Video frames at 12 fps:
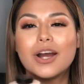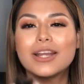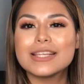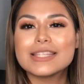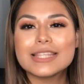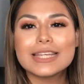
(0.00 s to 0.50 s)

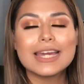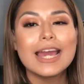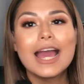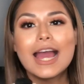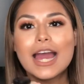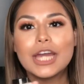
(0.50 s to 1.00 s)
Honestly,
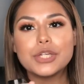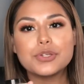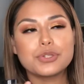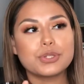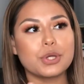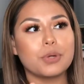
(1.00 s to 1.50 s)
I use
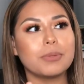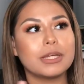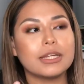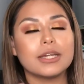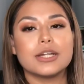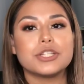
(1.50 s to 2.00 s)
so
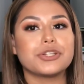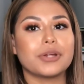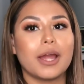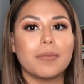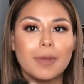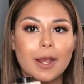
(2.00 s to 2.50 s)
many under
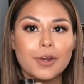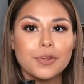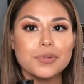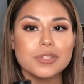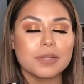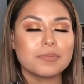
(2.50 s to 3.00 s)
eye
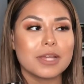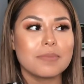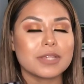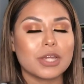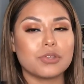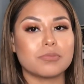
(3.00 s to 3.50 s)
powders.
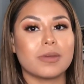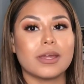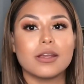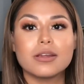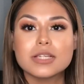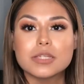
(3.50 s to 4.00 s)
Sometimes I use my
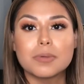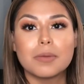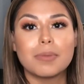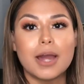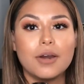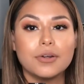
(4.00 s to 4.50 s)

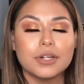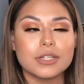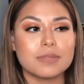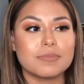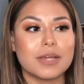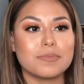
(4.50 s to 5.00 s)
Airspun powder,
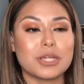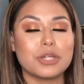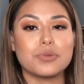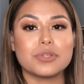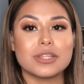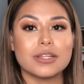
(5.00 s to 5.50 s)
sometimes I
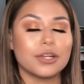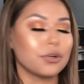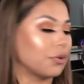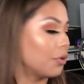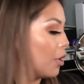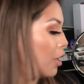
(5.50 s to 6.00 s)
use the
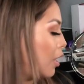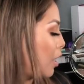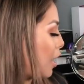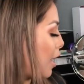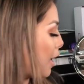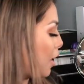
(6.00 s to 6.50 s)
little
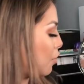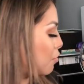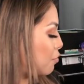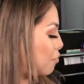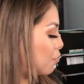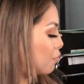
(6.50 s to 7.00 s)
e.l.f.